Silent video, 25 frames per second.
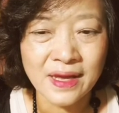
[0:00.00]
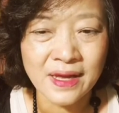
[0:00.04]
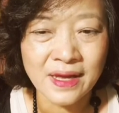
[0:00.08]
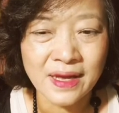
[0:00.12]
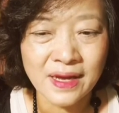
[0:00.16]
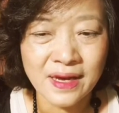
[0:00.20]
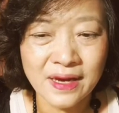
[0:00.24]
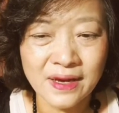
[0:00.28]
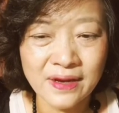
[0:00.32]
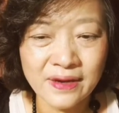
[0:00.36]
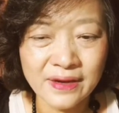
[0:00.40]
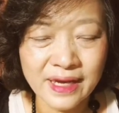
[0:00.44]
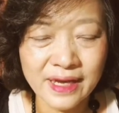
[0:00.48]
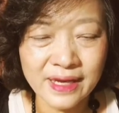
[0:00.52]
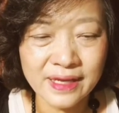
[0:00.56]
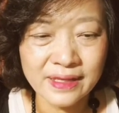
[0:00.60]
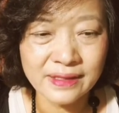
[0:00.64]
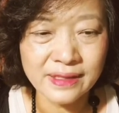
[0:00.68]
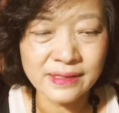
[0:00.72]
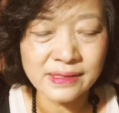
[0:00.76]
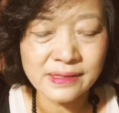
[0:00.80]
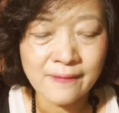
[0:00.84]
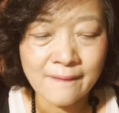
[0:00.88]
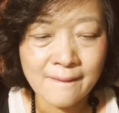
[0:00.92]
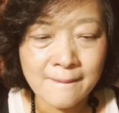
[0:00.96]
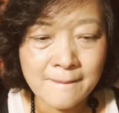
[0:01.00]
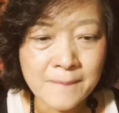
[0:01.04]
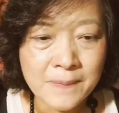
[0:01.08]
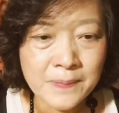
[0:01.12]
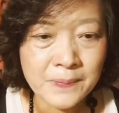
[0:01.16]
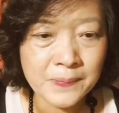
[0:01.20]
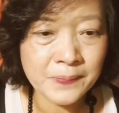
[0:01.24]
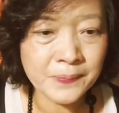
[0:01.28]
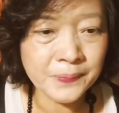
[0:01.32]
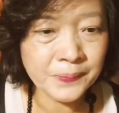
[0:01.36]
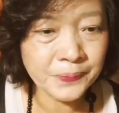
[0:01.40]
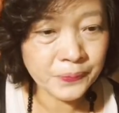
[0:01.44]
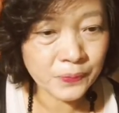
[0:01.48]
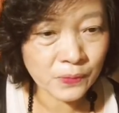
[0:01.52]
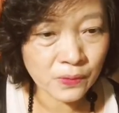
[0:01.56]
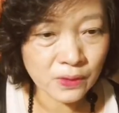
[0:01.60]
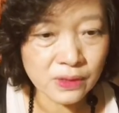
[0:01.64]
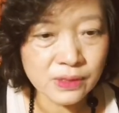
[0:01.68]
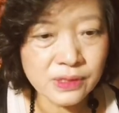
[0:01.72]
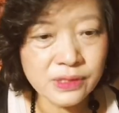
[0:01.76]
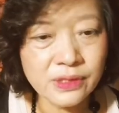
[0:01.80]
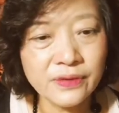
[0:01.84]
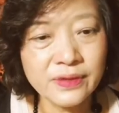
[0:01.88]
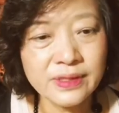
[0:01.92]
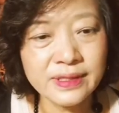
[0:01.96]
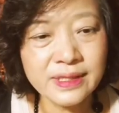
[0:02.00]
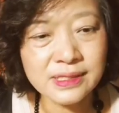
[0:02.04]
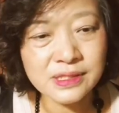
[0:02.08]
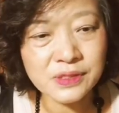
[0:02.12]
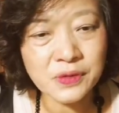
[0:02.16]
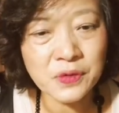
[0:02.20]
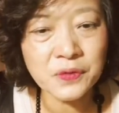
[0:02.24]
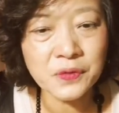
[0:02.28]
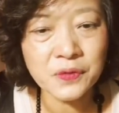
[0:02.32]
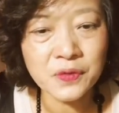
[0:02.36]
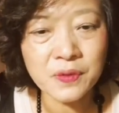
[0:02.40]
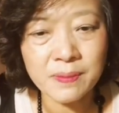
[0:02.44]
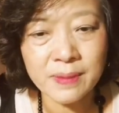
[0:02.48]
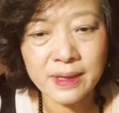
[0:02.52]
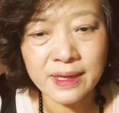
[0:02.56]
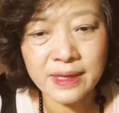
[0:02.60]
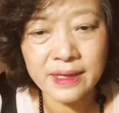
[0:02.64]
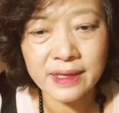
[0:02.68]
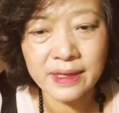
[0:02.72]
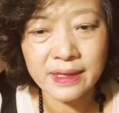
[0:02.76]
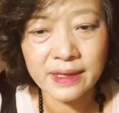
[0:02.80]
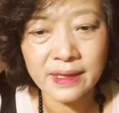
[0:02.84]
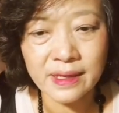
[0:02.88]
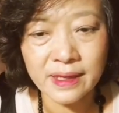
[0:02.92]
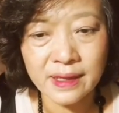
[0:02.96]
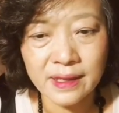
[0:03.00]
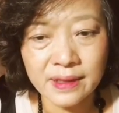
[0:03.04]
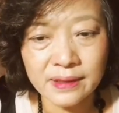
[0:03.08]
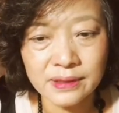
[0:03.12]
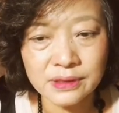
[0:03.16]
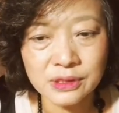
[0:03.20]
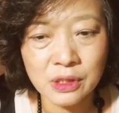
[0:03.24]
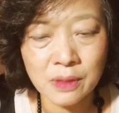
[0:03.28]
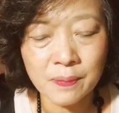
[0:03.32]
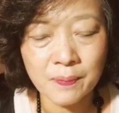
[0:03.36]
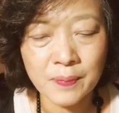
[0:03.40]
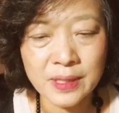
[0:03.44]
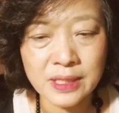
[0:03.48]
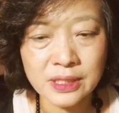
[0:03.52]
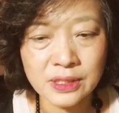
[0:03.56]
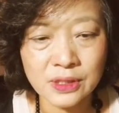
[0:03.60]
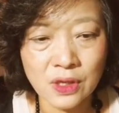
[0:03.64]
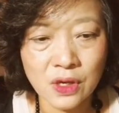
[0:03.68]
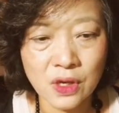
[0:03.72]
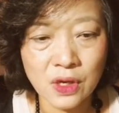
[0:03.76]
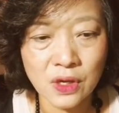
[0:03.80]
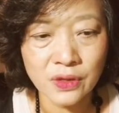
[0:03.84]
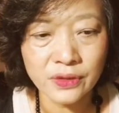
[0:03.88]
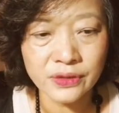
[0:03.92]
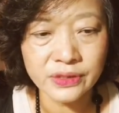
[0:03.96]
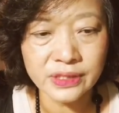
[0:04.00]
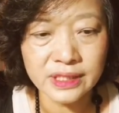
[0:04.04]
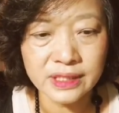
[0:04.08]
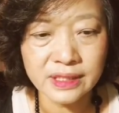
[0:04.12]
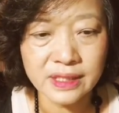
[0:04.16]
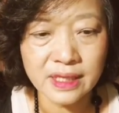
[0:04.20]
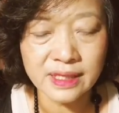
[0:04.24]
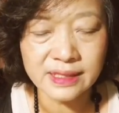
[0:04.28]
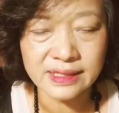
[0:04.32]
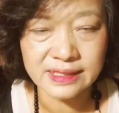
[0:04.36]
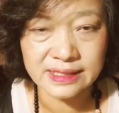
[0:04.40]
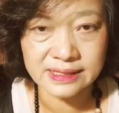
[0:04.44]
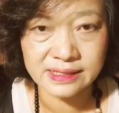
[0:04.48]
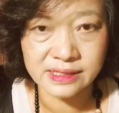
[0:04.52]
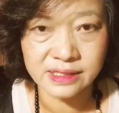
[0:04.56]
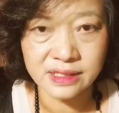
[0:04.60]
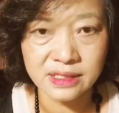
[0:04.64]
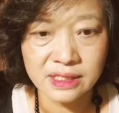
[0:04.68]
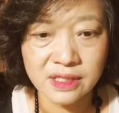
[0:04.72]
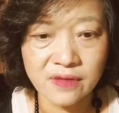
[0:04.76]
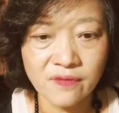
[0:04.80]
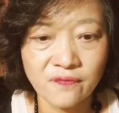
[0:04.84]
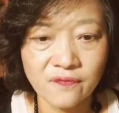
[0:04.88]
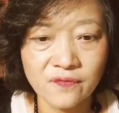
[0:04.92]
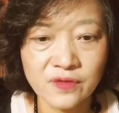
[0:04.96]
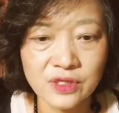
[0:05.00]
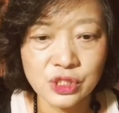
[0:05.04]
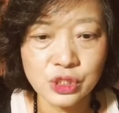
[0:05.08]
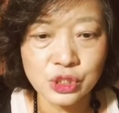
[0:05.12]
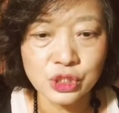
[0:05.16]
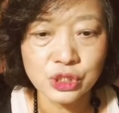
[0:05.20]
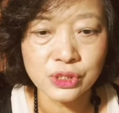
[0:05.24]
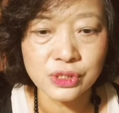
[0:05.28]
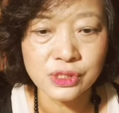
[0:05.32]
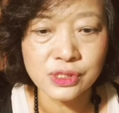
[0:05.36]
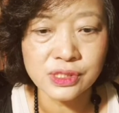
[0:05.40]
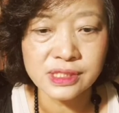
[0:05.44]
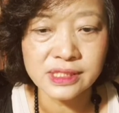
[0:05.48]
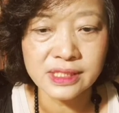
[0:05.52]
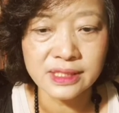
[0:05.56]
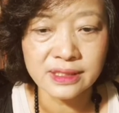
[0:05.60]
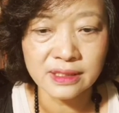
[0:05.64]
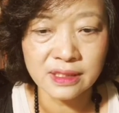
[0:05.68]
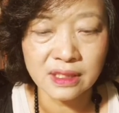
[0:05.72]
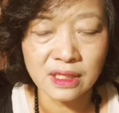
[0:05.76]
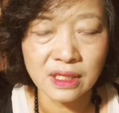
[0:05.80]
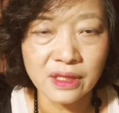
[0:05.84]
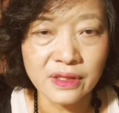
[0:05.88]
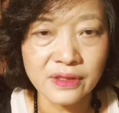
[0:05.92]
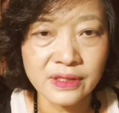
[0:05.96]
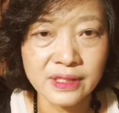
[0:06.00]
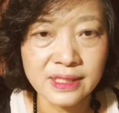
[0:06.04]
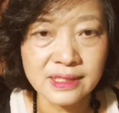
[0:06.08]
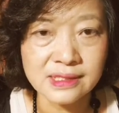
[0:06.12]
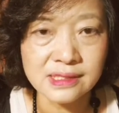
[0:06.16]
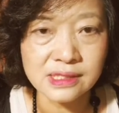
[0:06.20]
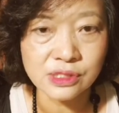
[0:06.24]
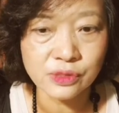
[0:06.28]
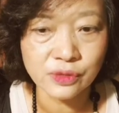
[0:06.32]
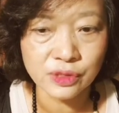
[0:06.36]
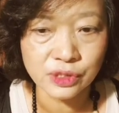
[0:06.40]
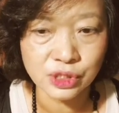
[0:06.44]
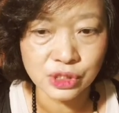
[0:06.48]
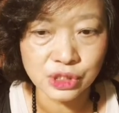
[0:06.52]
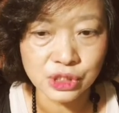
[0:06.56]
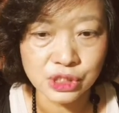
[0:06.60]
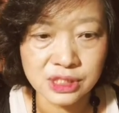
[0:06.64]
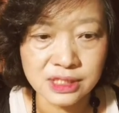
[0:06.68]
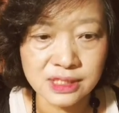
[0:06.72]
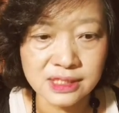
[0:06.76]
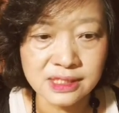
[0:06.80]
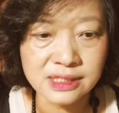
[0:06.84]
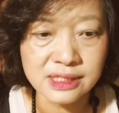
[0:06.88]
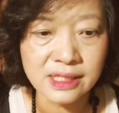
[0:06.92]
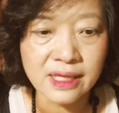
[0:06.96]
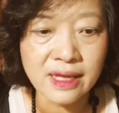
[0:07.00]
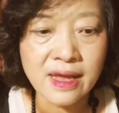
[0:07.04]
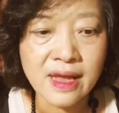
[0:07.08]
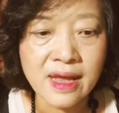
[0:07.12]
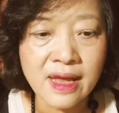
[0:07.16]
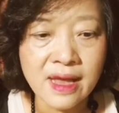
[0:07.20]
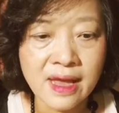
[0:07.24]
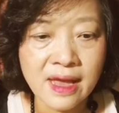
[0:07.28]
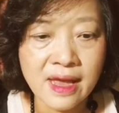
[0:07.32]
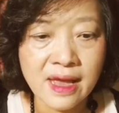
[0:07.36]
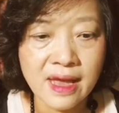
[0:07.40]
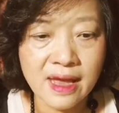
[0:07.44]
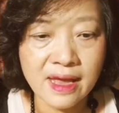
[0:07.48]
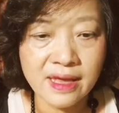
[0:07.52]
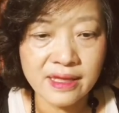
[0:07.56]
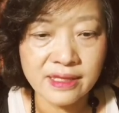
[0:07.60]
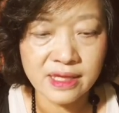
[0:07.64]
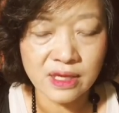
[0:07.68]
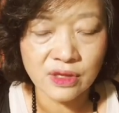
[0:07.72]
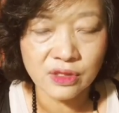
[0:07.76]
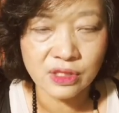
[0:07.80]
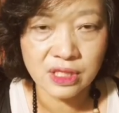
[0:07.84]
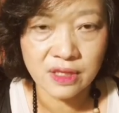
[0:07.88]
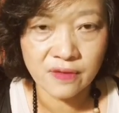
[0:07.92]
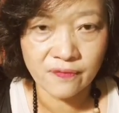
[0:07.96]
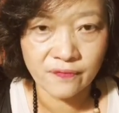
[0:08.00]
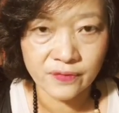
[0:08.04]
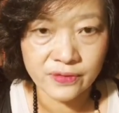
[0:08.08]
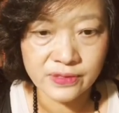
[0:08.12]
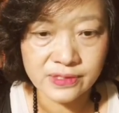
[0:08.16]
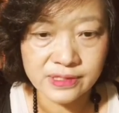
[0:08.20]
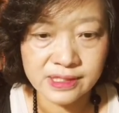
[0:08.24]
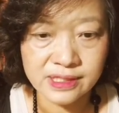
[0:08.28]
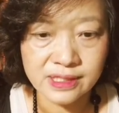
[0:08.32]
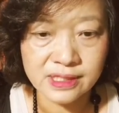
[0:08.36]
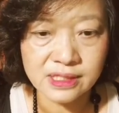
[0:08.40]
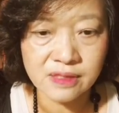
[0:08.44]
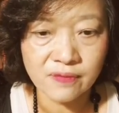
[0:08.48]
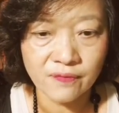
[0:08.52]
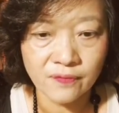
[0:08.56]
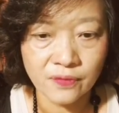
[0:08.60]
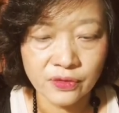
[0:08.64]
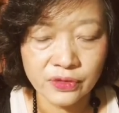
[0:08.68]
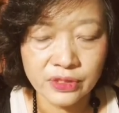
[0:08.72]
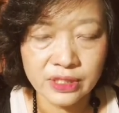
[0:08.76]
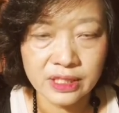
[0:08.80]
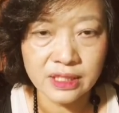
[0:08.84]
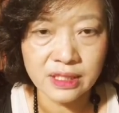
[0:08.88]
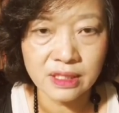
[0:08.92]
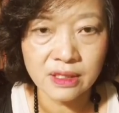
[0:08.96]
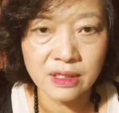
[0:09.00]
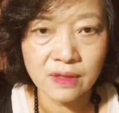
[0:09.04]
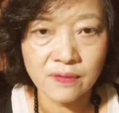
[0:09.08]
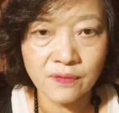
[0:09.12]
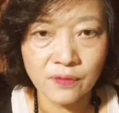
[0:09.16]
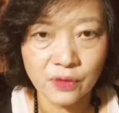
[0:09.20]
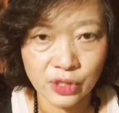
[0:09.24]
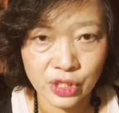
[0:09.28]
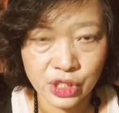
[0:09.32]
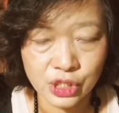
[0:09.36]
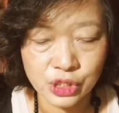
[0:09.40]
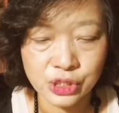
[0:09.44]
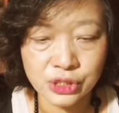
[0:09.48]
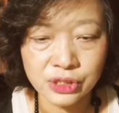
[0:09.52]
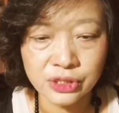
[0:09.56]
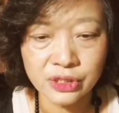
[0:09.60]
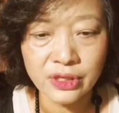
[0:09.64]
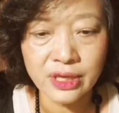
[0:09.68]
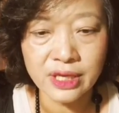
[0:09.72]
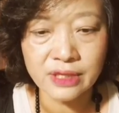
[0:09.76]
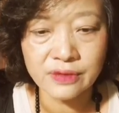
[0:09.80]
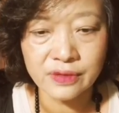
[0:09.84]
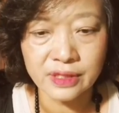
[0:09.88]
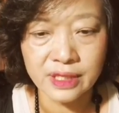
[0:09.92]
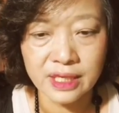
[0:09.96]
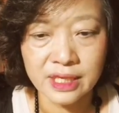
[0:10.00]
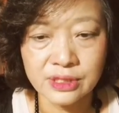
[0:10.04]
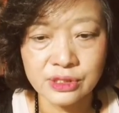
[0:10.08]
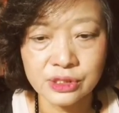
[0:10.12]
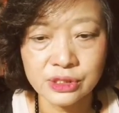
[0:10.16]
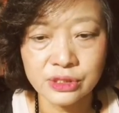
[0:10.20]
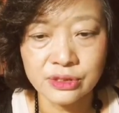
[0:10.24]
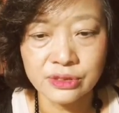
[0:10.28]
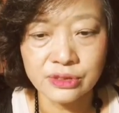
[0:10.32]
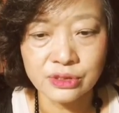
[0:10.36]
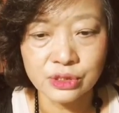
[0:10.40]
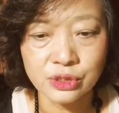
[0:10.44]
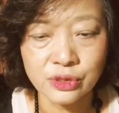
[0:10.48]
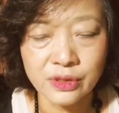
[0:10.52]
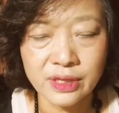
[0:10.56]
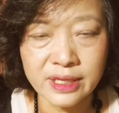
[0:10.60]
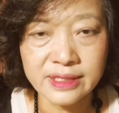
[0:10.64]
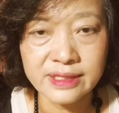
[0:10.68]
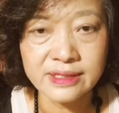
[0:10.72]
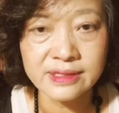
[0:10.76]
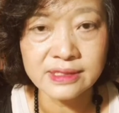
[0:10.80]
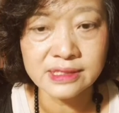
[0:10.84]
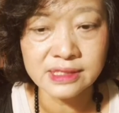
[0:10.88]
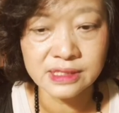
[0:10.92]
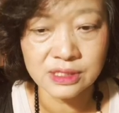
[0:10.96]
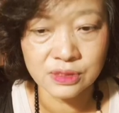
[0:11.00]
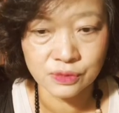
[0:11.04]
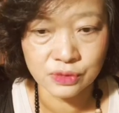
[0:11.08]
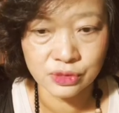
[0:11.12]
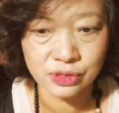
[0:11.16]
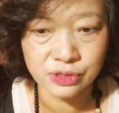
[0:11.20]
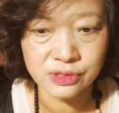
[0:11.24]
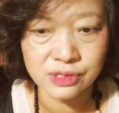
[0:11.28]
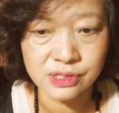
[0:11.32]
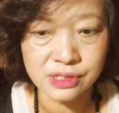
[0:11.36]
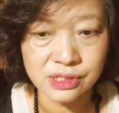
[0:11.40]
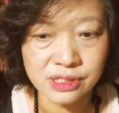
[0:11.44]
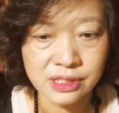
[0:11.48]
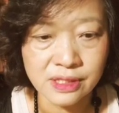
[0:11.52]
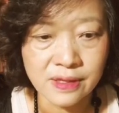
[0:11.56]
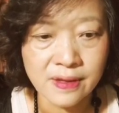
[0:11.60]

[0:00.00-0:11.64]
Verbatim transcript: Okay, that's um, sorry. Let's conclude my uh, topic on the uh, distinctive features in the learning strategies and their differences for the vocational education and training students.